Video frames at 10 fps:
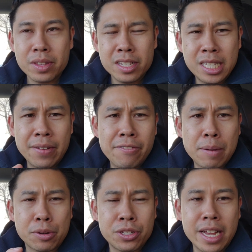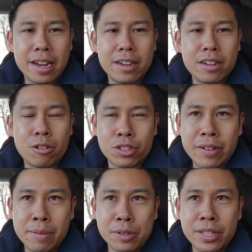75% or
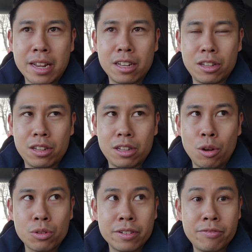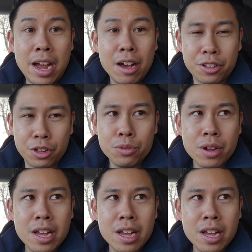70% loan to value,